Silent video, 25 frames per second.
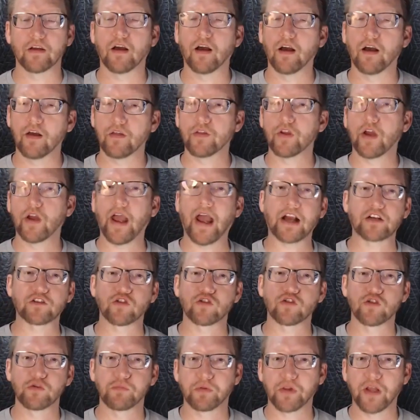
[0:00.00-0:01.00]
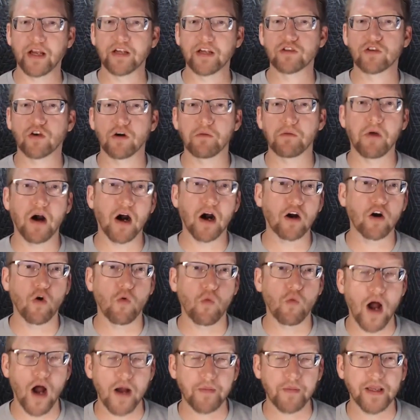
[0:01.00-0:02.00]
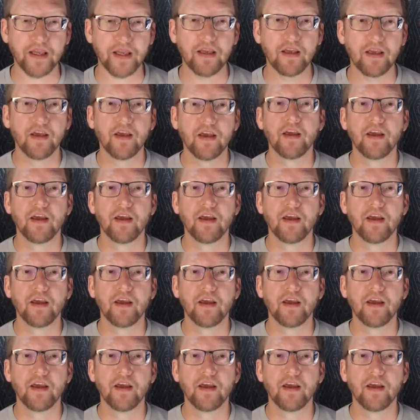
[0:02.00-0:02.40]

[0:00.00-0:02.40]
The actress who plays her, Margot Robbie,